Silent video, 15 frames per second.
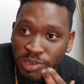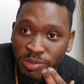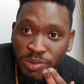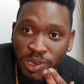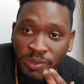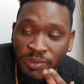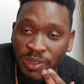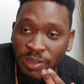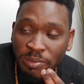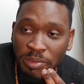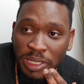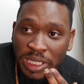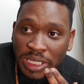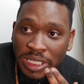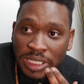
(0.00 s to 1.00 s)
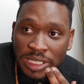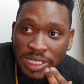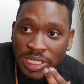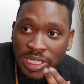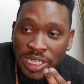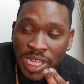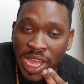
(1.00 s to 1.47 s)
be with them,
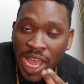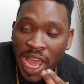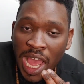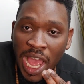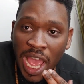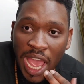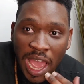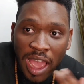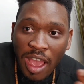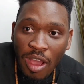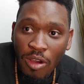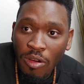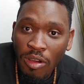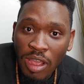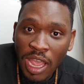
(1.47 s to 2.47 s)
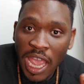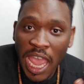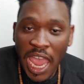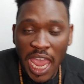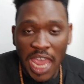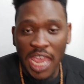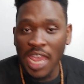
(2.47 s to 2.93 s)
because how?
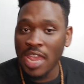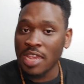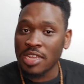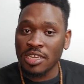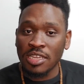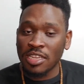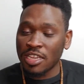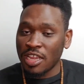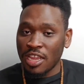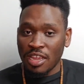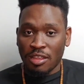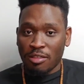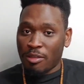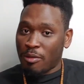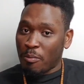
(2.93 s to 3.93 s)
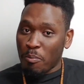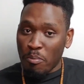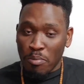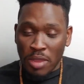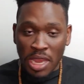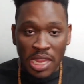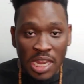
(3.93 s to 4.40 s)
And
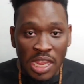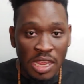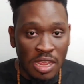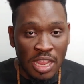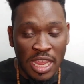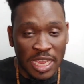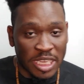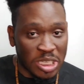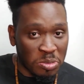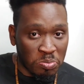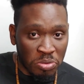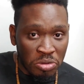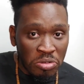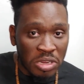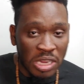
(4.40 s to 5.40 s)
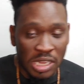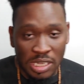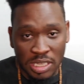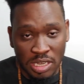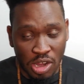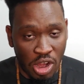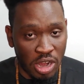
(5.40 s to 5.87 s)
many
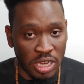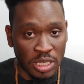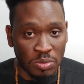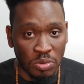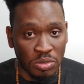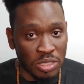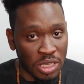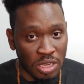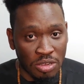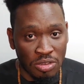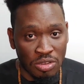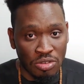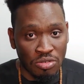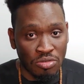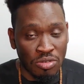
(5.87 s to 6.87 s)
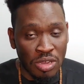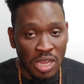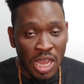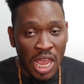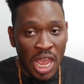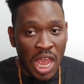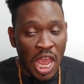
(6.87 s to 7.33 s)
experienced artists will tell you,
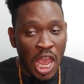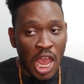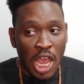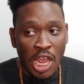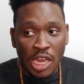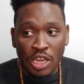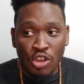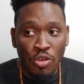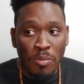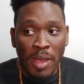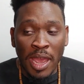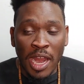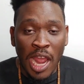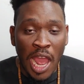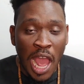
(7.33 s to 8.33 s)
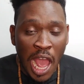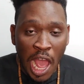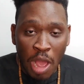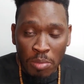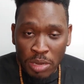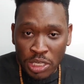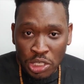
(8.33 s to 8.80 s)
no matter
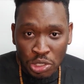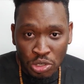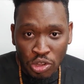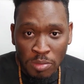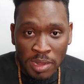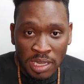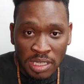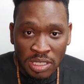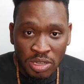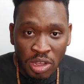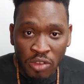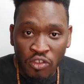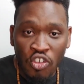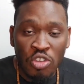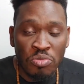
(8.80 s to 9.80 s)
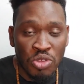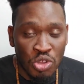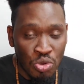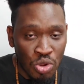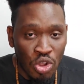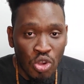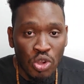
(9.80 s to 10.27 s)
how much you know about this art form,
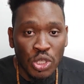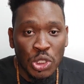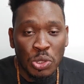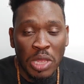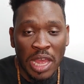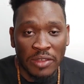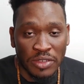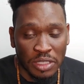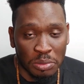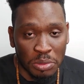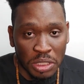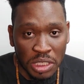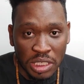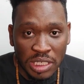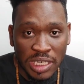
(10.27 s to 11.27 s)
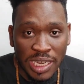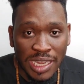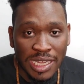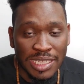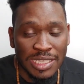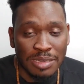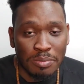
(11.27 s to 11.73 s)
you are going to have some good
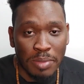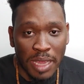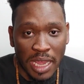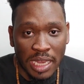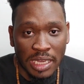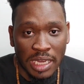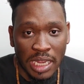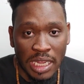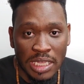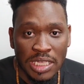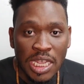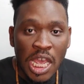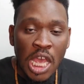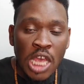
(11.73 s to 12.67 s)
days and bad days.